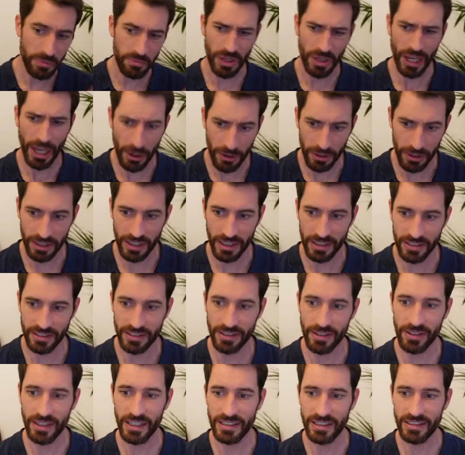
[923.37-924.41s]
prioritize
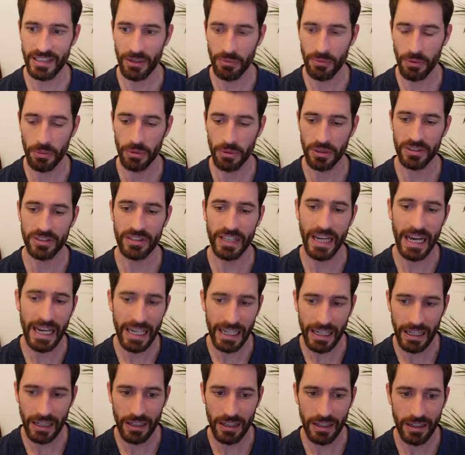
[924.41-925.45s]
the things that we wanted to
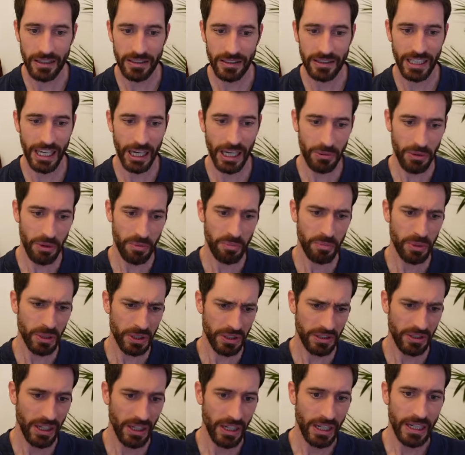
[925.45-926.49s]
analyze. Can we
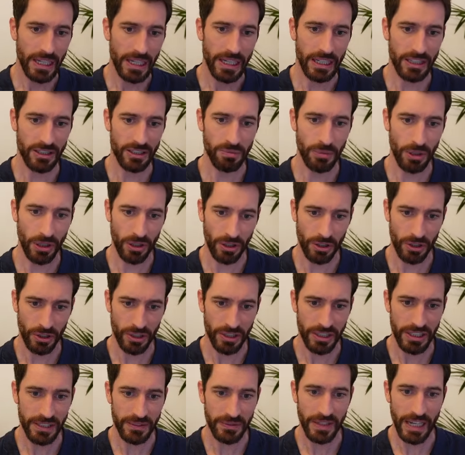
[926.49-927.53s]
put a small
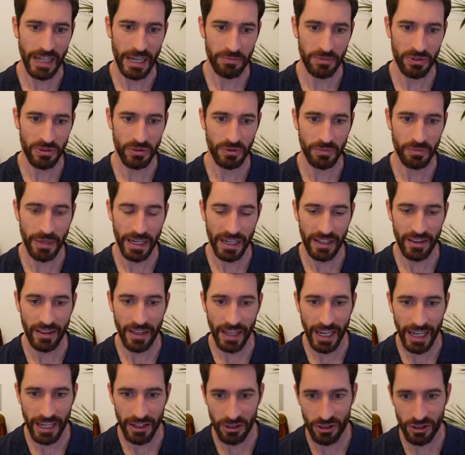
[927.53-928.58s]
gurney flap to make
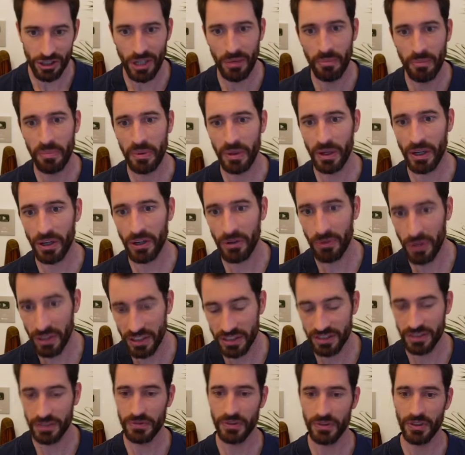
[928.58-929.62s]
the air jump
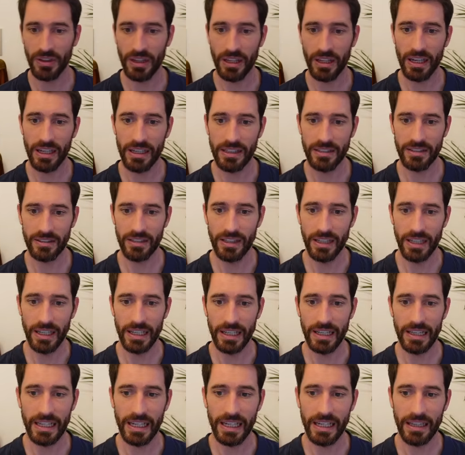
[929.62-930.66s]
across the front lights
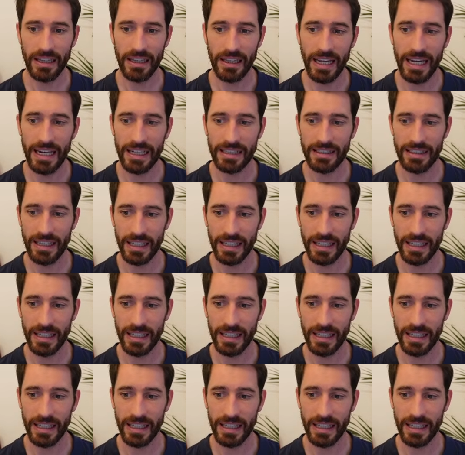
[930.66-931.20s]
and then land